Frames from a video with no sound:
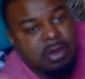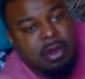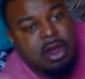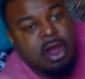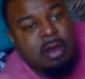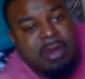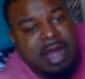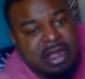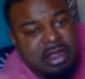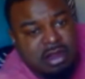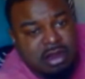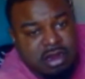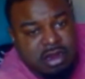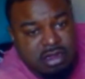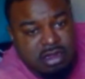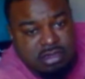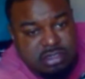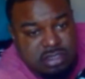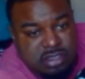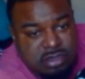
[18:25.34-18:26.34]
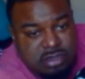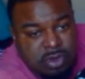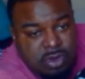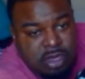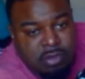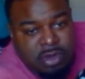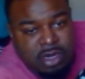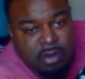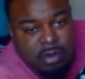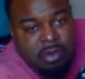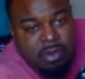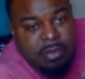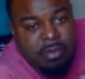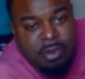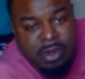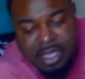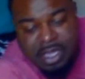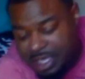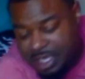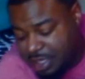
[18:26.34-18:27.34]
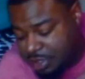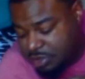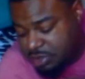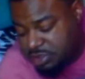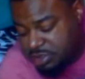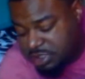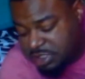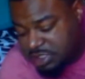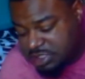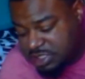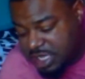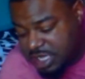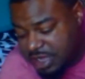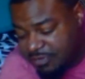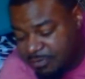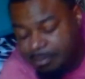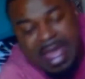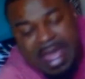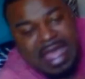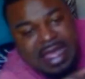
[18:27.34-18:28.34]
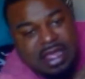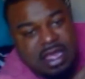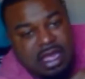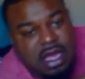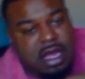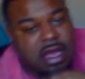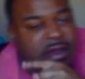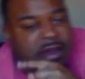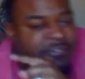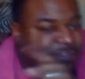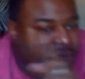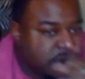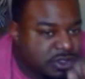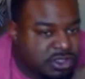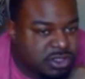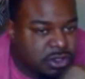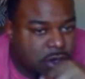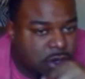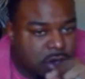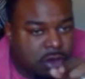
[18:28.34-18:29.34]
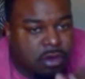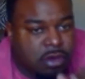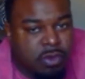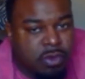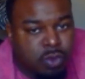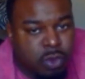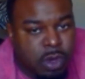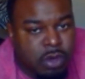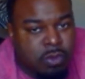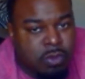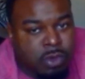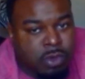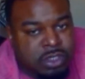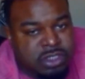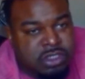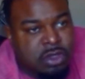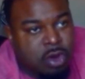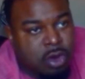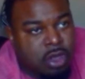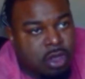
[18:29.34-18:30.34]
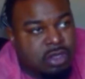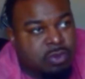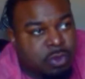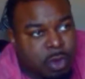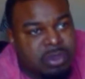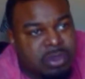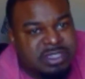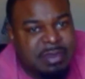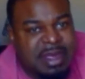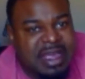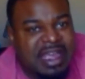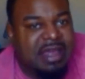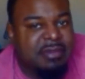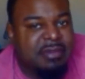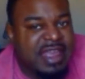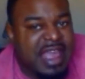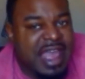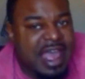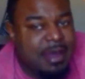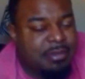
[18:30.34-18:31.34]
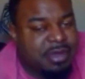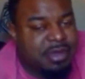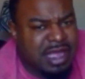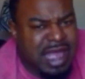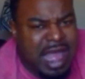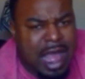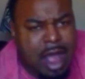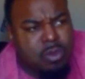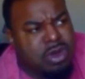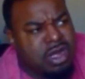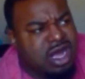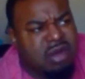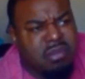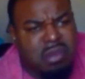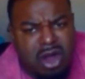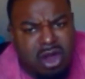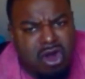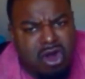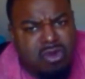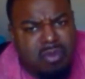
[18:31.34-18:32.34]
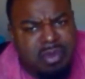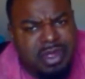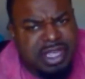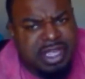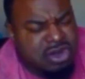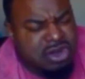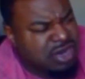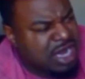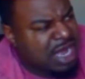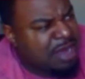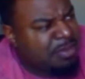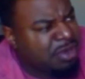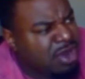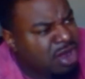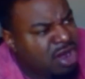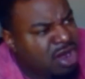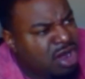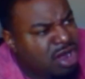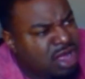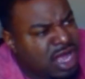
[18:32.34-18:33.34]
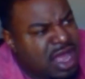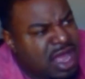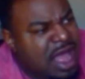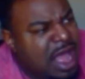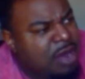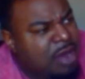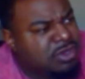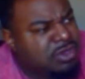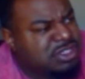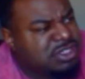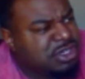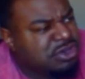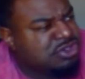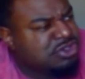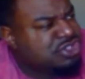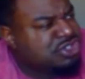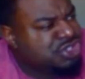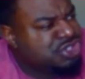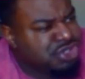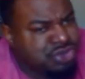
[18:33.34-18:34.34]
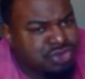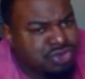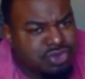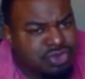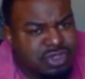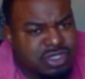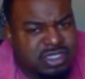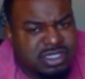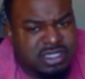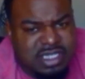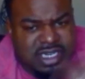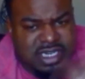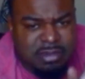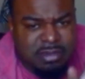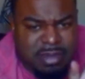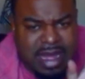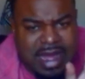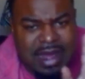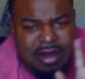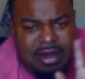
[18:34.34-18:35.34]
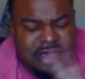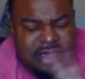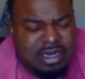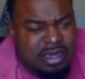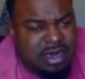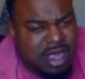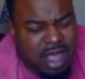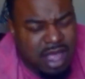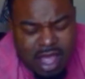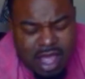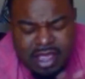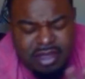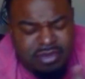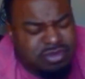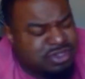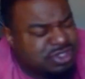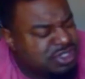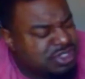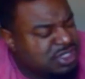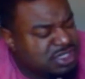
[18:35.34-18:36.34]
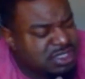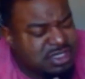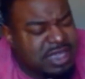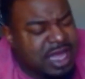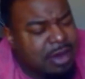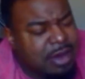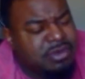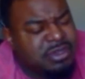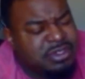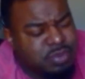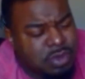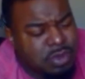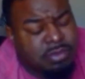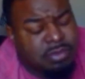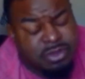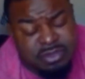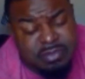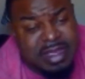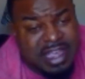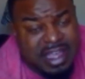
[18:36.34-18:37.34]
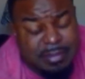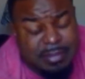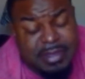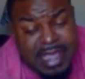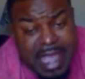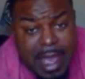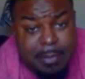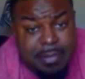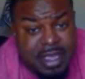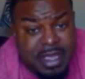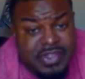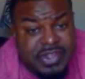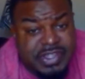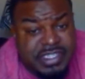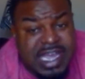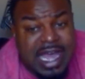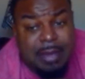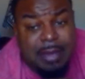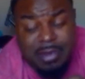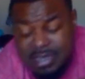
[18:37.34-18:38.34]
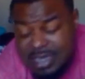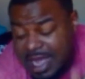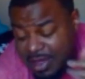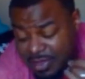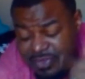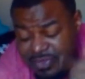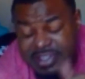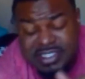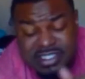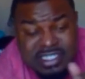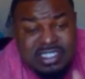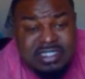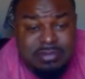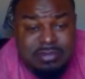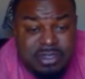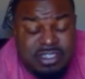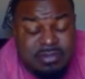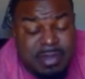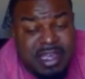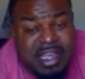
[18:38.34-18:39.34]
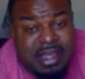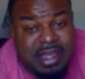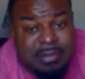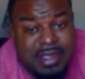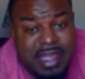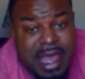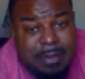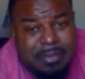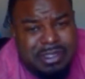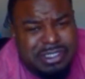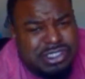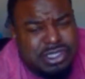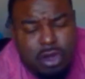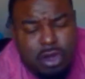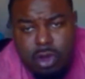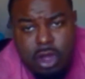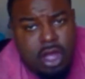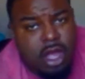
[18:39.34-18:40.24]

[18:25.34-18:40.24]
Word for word: all my girls with with, with, with heels and stuff. Back full circle with what was going what was making me happy. I would come home and get on that blog. I would search shoes and send them out and it was just that was what was making me happy at the time and now this is what's making me happy so